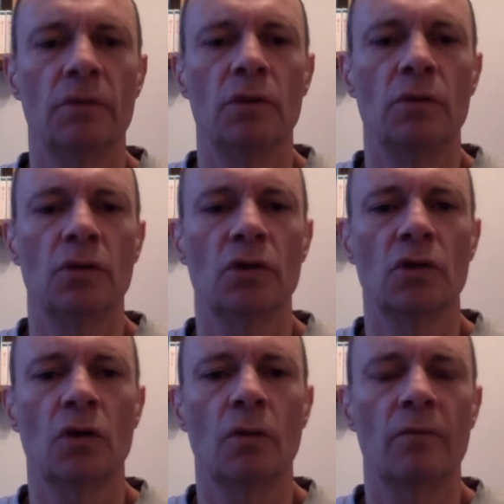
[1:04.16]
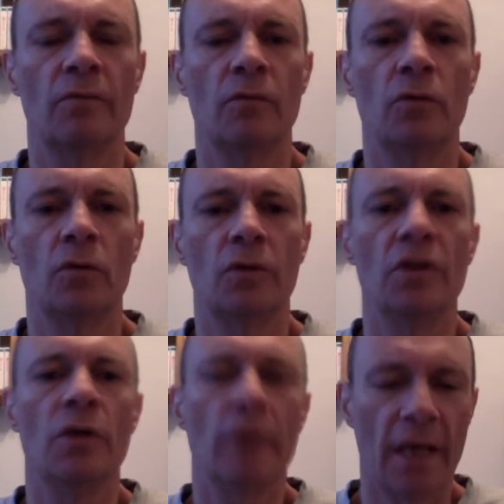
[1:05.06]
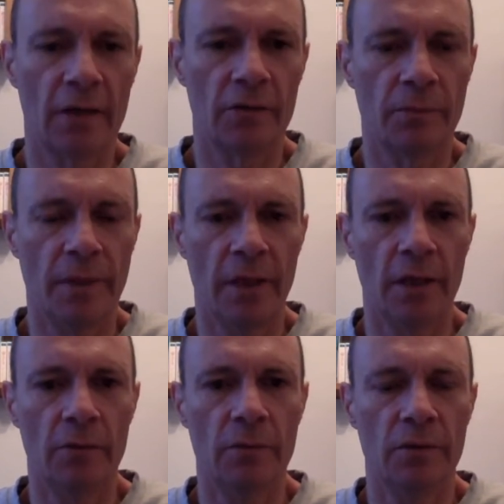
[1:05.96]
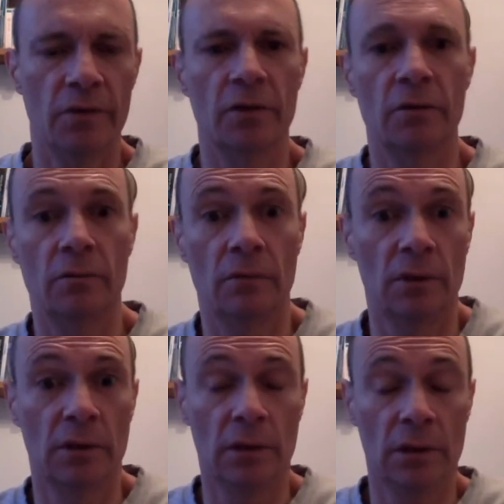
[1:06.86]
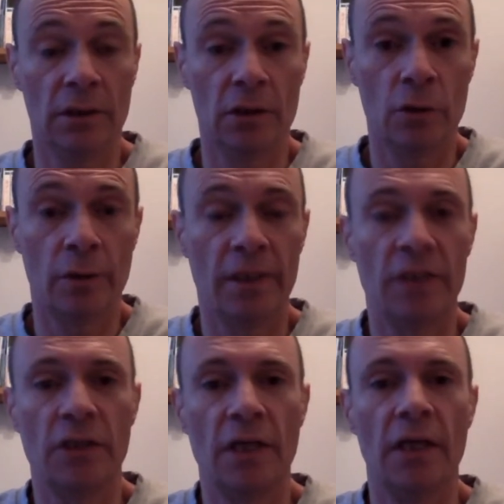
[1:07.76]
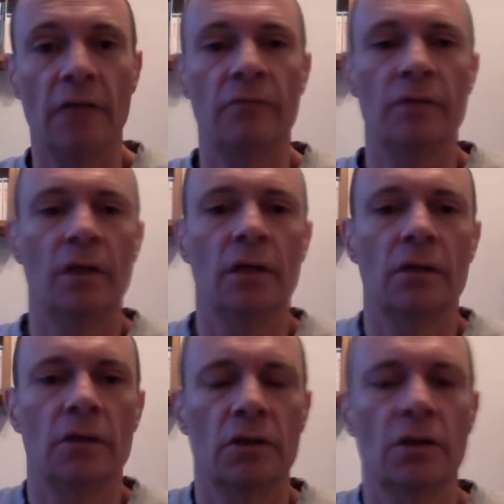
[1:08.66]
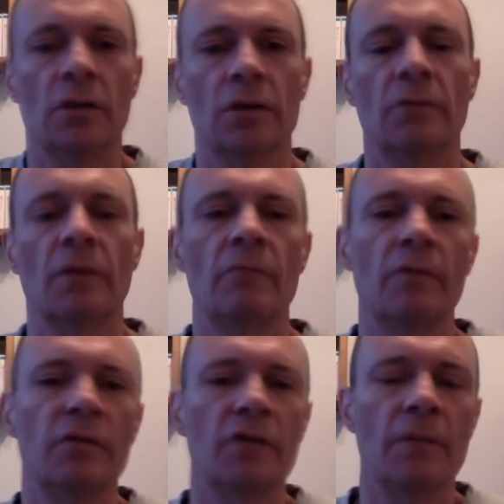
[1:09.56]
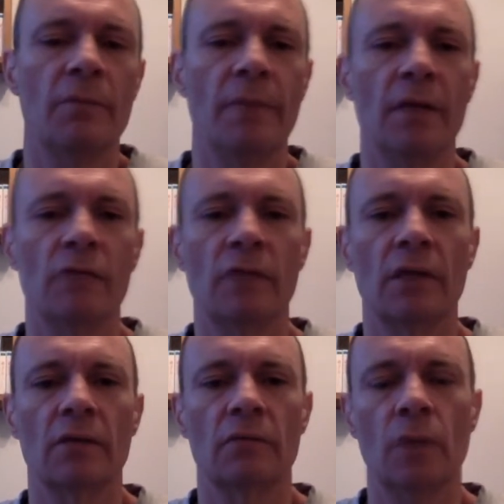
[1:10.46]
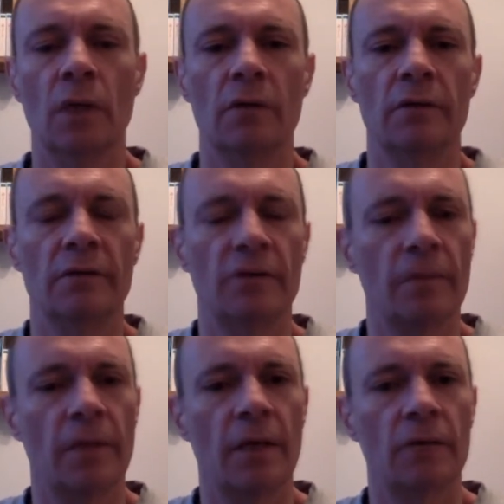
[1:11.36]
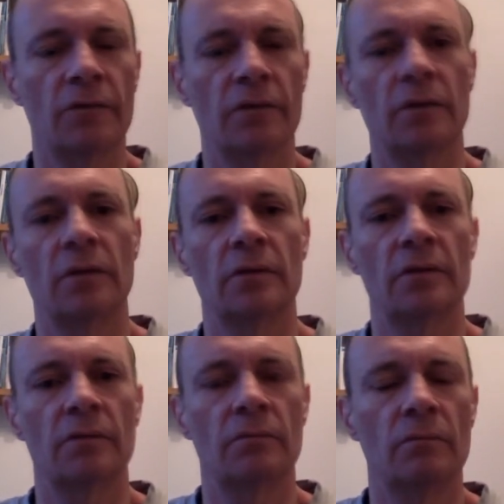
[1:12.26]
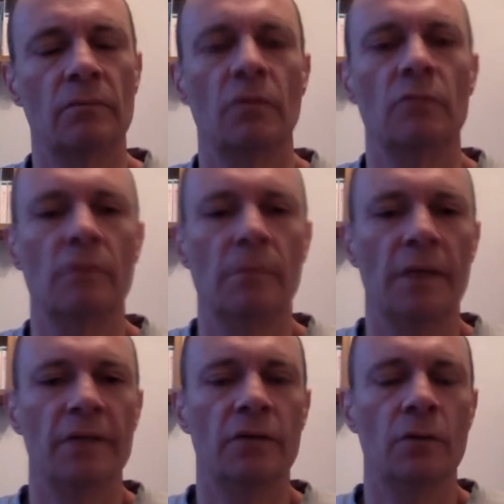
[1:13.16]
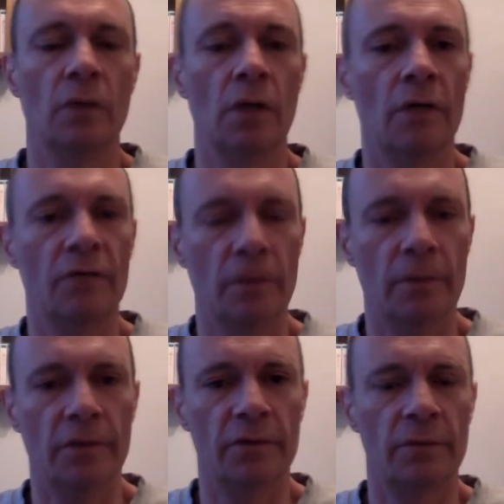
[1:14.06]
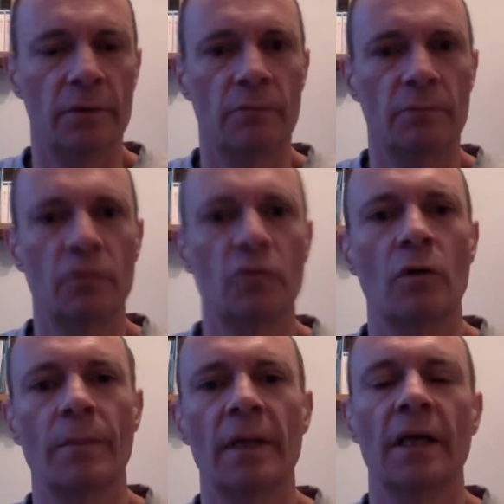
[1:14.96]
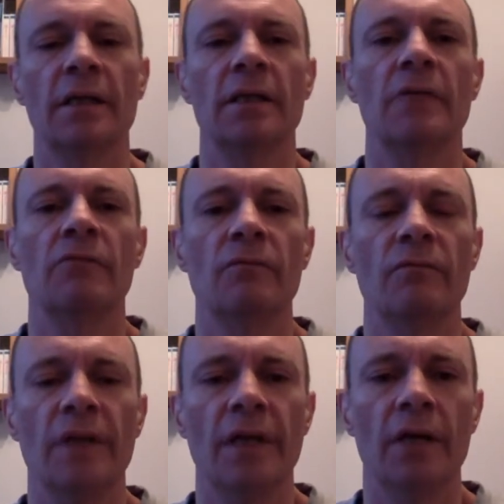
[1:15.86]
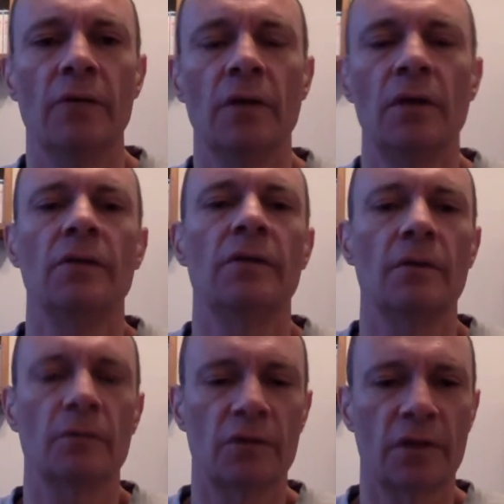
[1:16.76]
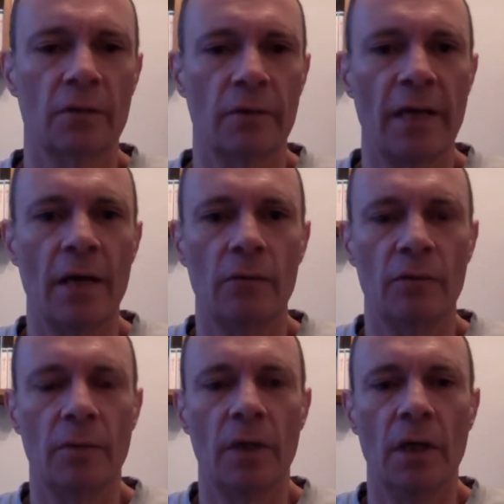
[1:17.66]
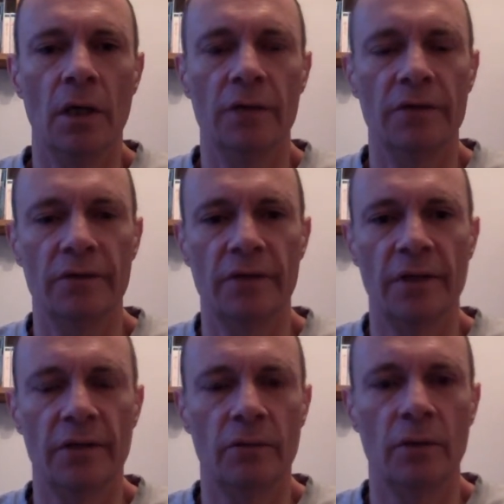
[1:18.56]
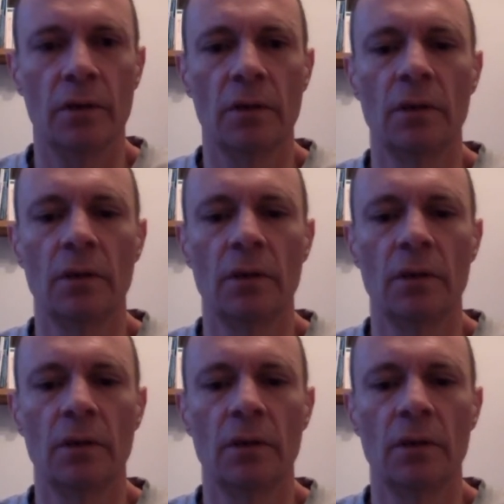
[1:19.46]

due to stop for new accounts being opened. So you need to do it this year if you're going to start this. The scheme's been around a while. There is something else that will replace it called a lifetime ISA, but I'll talk about that in a different video. So we'll stick with Help to Buy ISAs in this one.